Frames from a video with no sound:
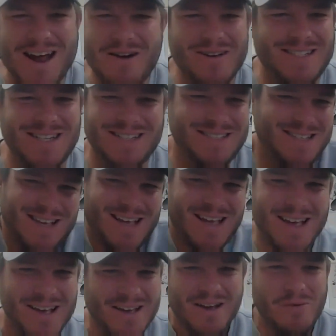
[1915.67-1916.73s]
know, it's just yeah
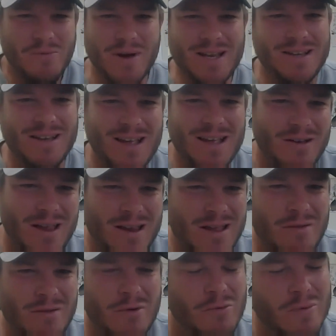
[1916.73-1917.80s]
we
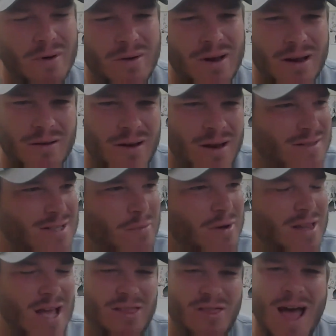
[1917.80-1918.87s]
and when
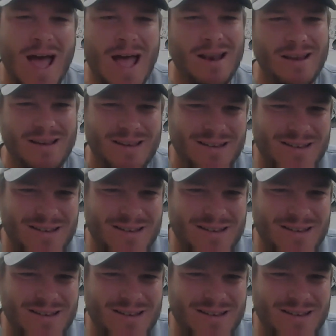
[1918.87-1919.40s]
someone like that